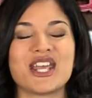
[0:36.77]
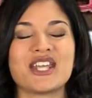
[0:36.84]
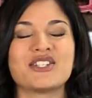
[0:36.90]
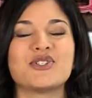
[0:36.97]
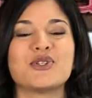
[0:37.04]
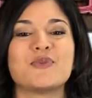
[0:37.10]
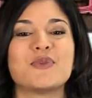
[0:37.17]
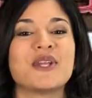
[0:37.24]
and
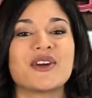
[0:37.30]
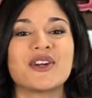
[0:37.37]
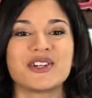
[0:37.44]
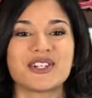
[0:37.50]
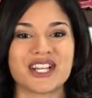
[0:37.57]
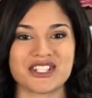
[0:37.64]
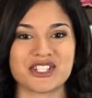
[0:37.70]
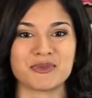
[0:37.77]
superior
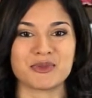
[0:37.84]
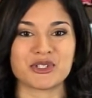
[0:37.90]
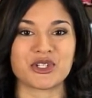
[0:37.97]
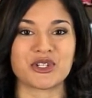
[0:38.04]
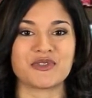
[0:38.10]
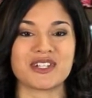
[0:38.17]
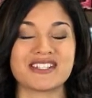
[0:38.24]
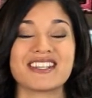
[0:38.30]
customer
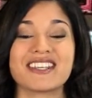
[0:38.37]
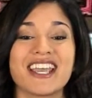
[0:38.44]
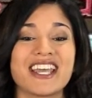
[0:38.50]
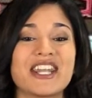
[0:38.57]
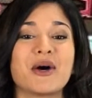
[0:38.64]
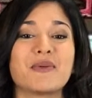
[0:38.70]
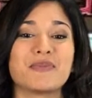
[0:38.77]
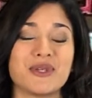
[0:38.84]
service can
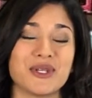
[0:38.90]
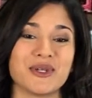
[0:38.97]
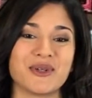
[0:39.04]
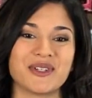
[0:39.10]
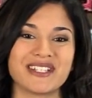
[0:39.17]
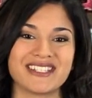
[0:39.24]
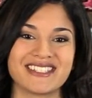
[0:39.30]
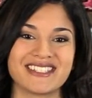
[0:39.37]
help you.